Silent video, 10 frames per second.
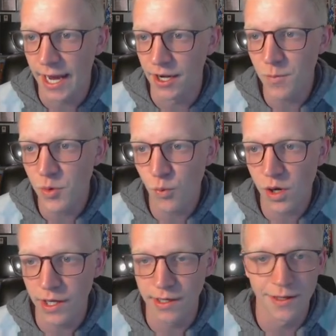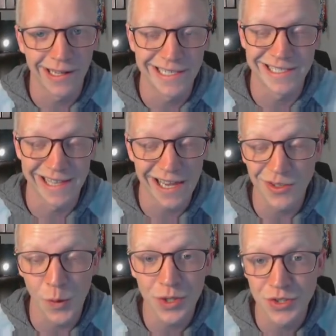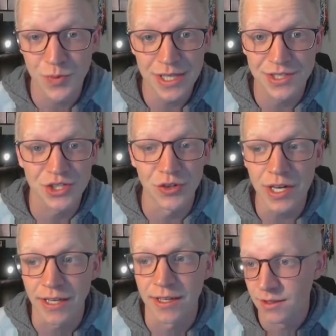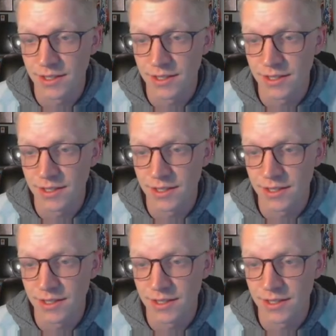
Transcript: and number 1 is then going to be a string.